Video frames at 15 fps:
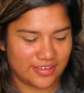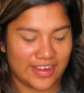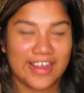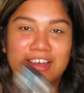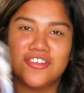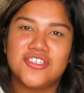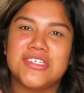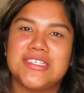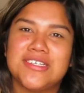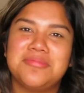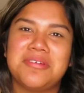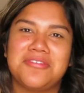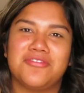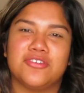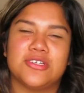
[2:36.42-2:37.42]
I actually did
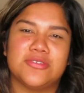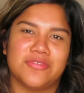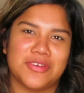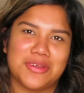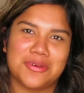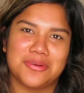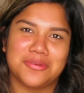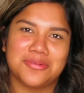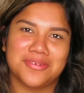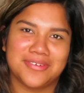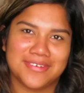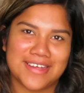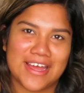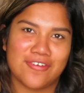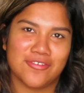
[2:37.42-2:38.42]
my first video
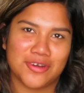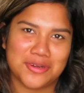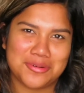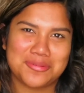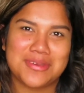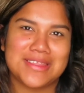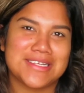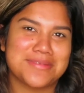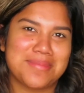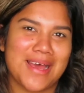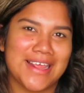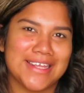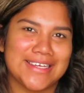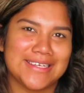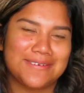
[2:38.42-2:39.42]
ever with this
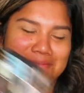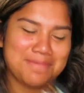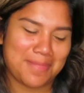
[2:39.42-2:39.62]
palette.